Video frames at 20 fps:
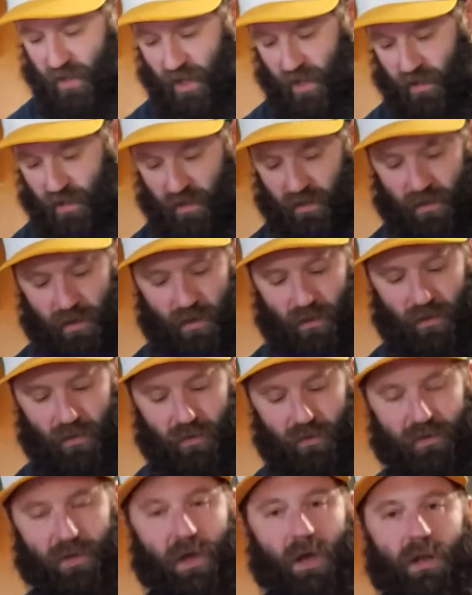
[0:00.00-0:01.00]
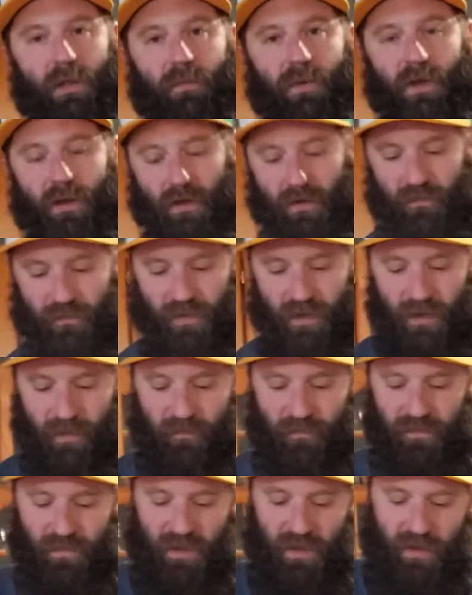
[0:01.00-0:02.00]
and then a little tiny bit of
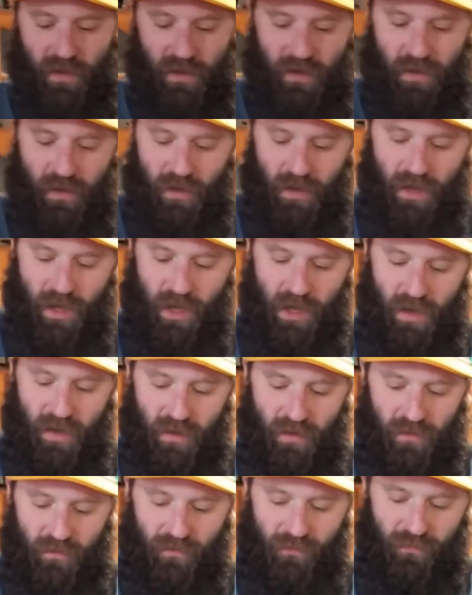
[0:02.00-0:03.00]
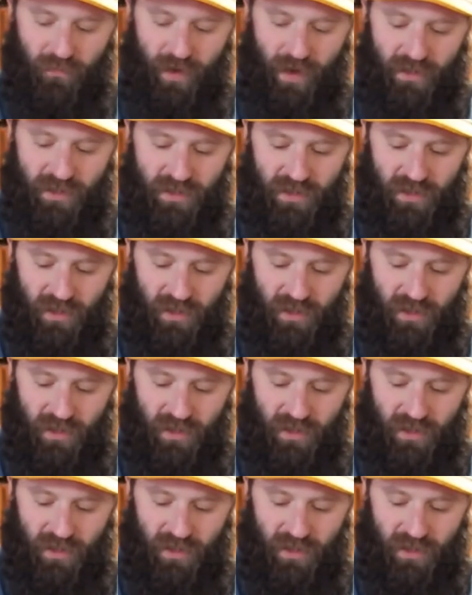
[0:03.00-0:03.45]
fresh